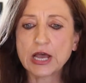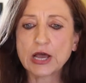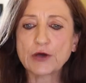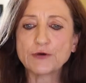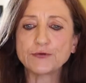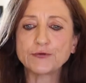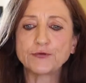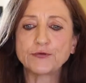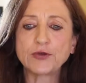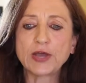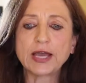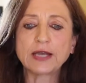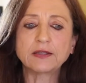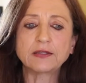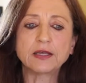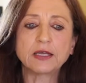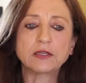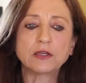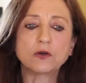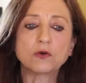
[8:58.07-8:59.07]
A fact
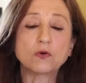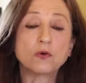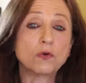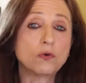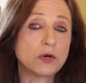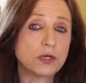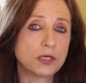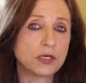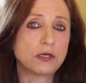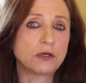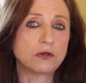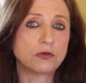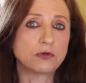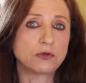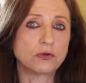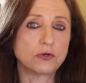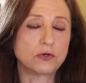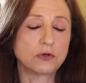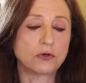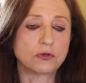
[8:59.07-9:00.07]
that according
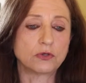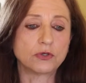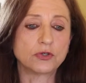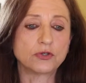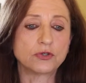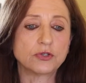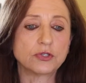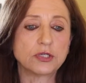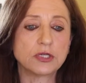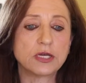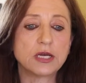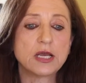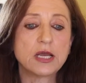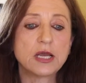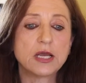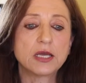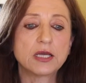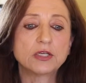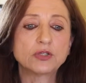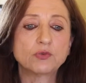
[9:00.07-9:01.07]
to Dr. Schüssler
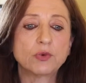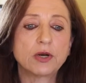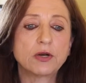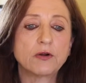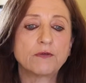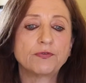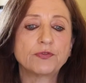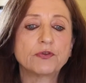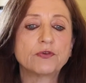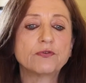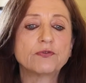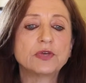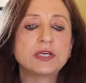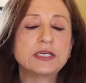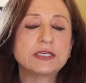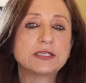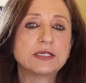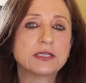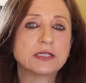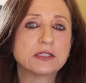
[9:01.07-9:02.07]
is one of the
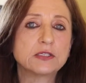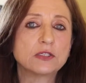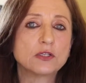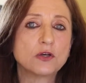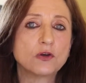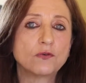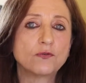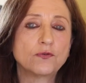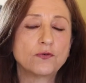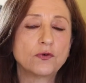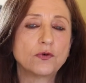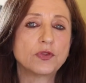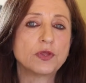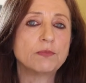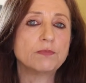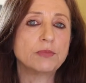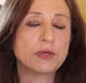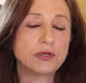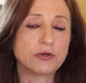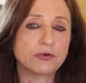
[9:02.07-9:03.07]
reasons for the
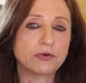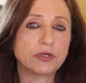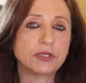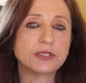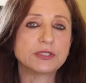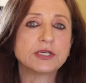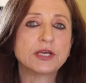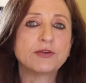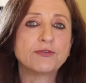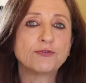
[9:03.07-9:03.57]
mineral's